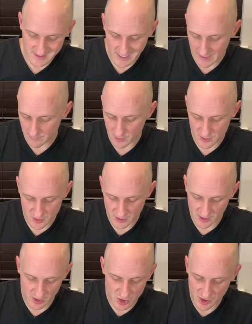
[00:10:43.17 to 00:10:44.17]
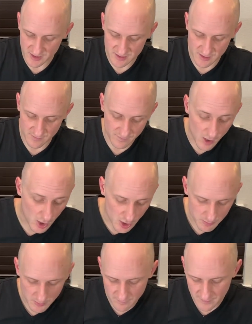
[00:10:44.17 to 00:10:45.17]
and timers, you can adjust the
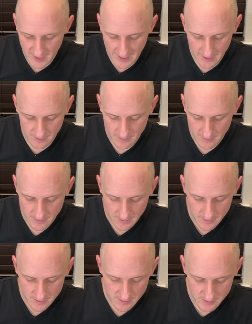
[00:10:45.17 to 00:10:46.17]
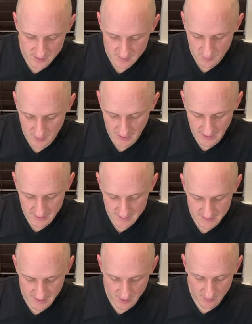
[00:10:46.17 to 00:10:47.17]
volume of that. The display
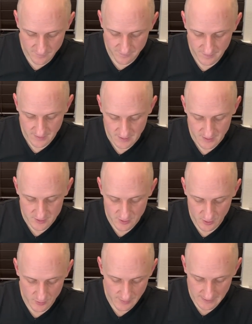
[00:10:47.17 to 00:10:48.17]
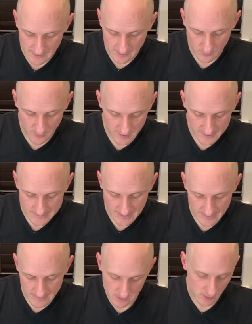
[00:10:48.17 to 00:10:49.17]
itself, so here we're going to
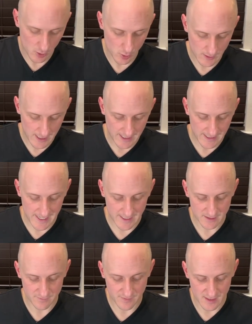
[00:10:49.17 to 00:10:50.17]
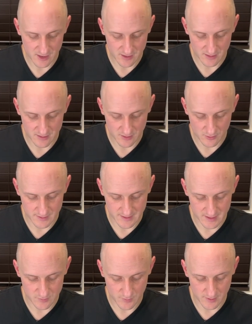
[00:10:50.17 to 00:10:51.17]
set the low light activation, so it
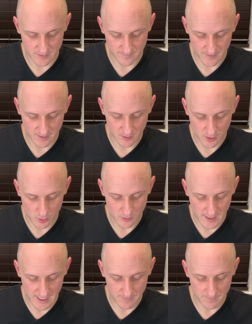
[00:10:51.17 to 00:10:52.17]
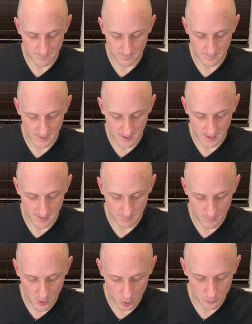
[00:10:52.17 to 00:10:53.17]
says when the low light
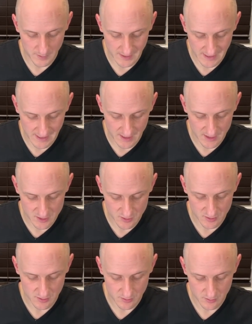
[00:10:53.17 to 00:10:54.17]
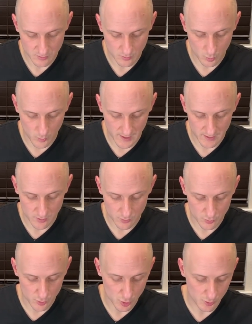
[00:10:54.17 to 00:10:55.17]
mode begins when the
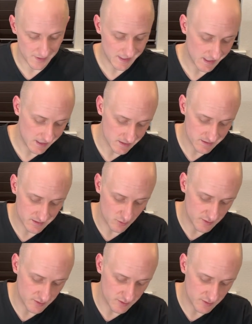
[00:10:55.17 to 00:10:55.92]
room is,